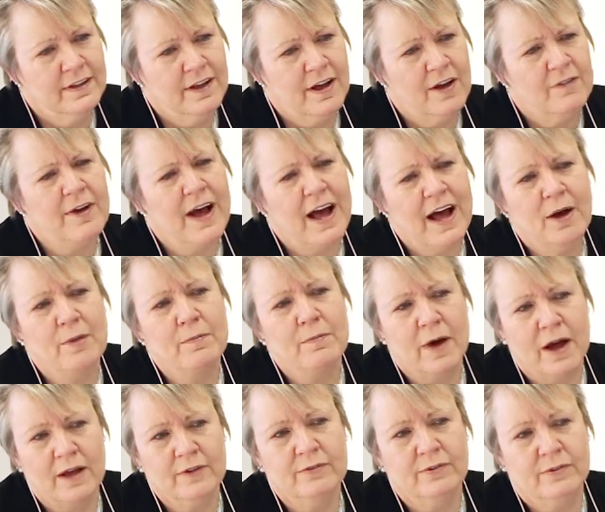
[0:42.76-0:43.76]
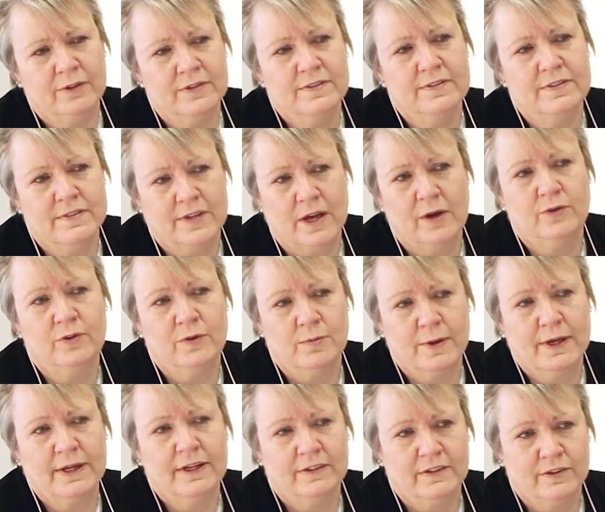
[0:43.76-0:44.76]
of how mindfulness is going to
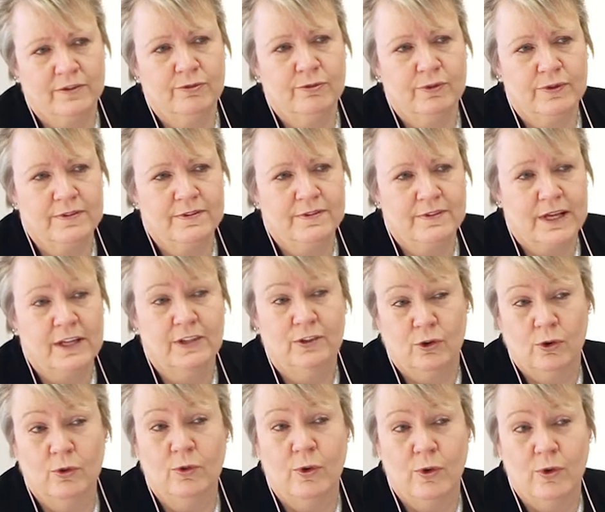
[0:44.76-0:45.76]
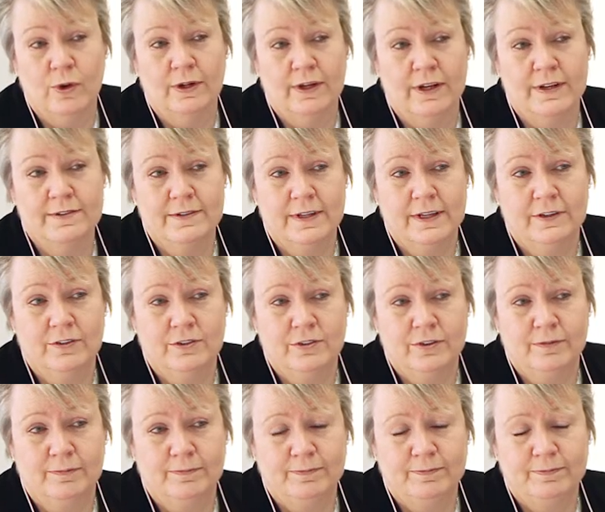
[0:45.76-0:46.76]
make a difference in your
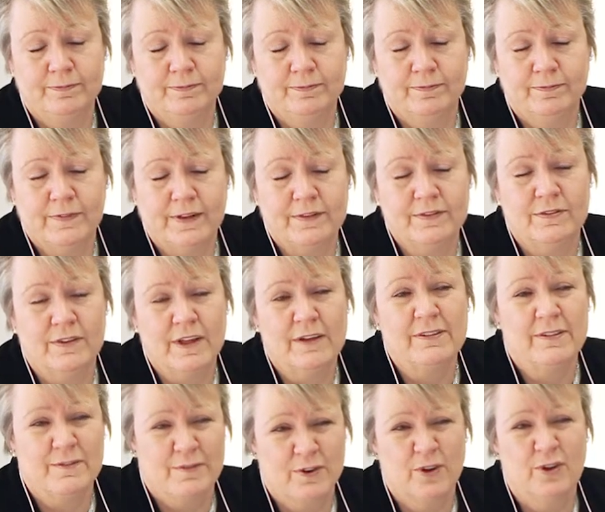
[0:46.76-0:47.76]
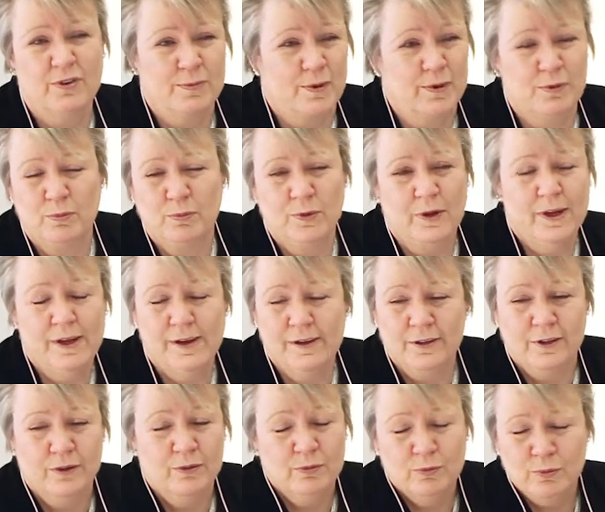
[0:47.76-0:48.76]
organisation. That's, that's first most, you
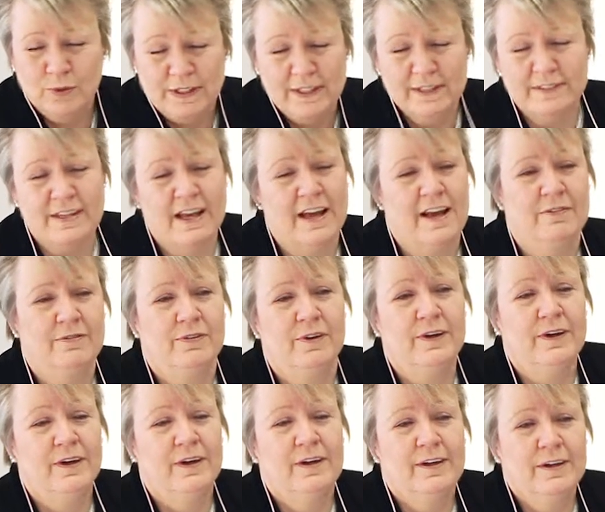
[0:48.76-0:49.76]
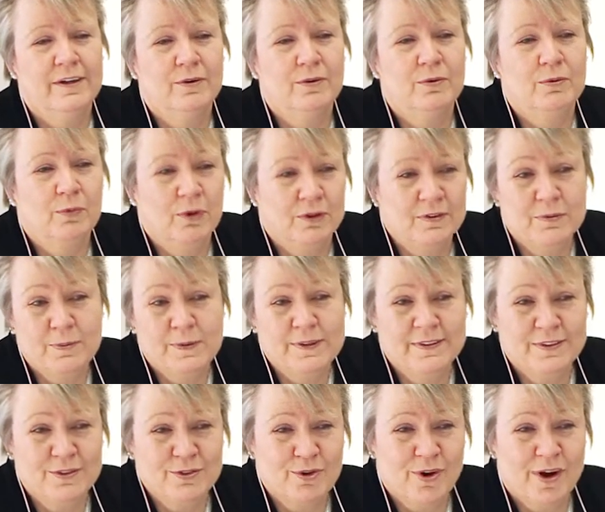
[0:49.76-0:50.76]
know, we need to have what has been
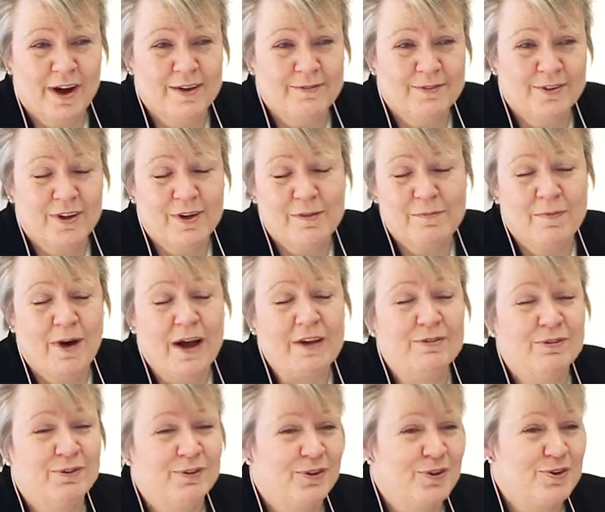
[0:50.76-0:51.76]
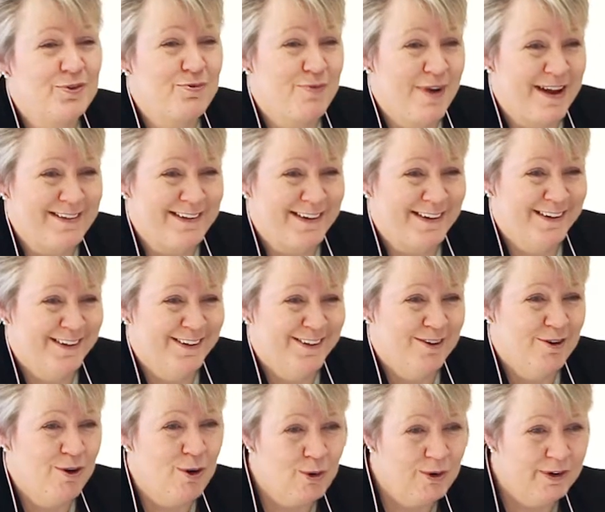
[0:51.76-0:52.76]
described mindfulness ready
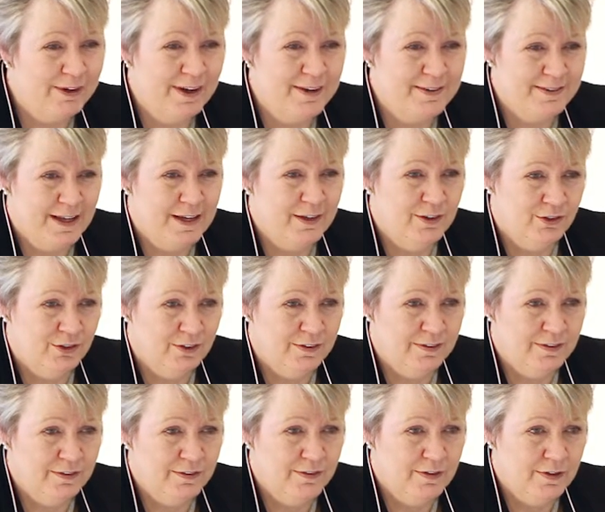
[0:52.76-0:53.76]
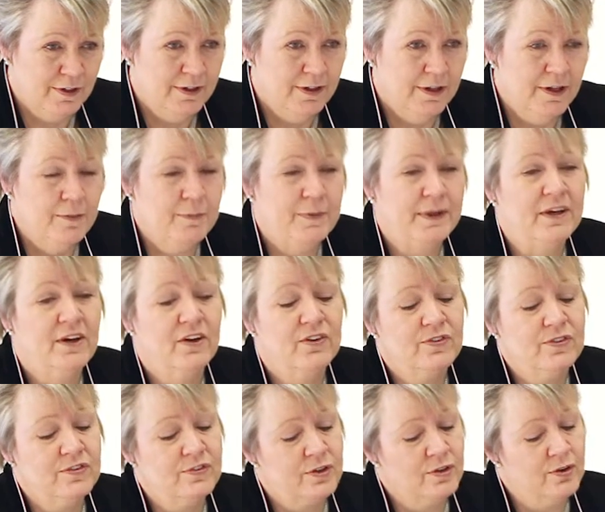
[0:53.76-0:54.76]
organizations because
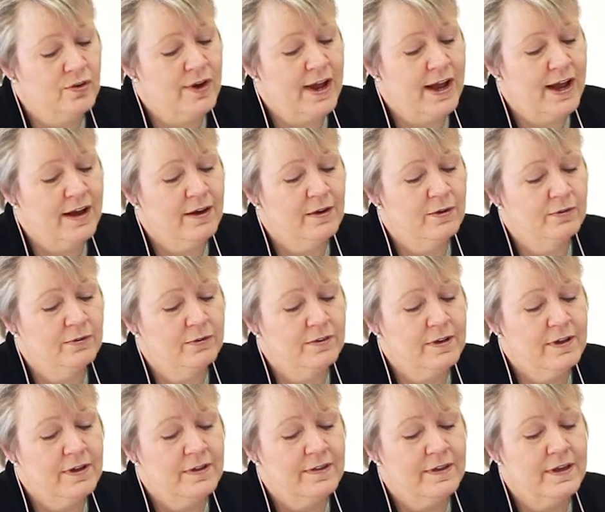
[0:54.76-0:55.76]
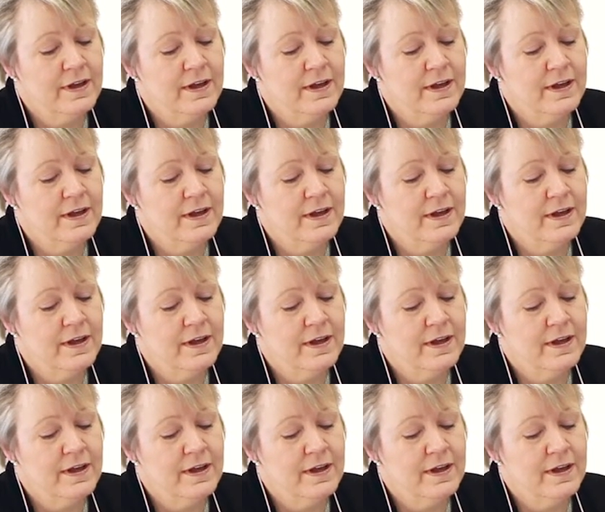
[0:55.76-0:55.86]
it's around the